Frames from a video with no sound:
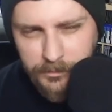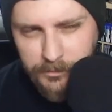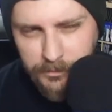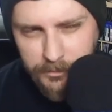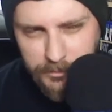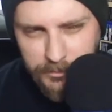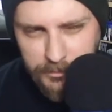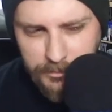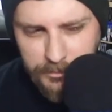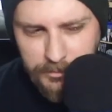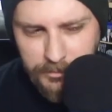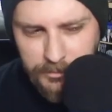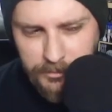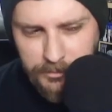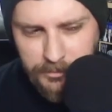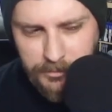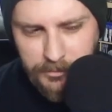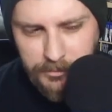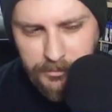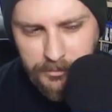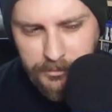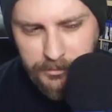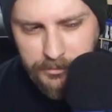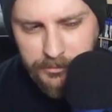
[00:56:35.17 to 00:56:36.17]

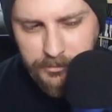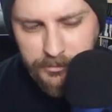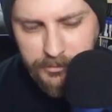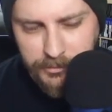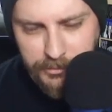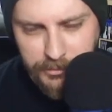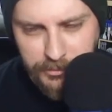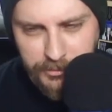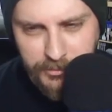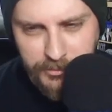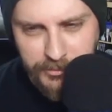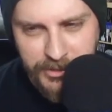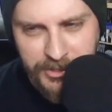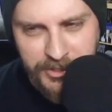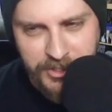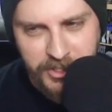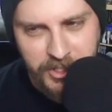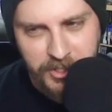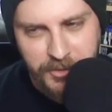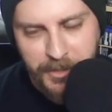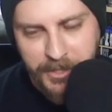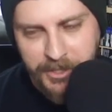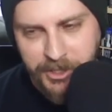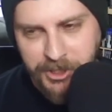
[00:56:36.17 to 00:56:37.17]
Oh, that's a
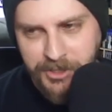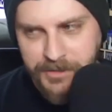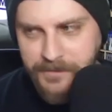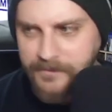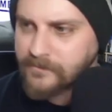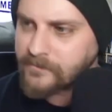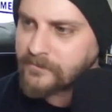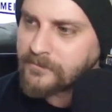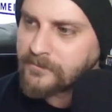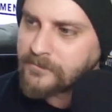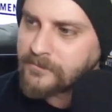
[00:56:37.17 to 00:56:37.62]
good question.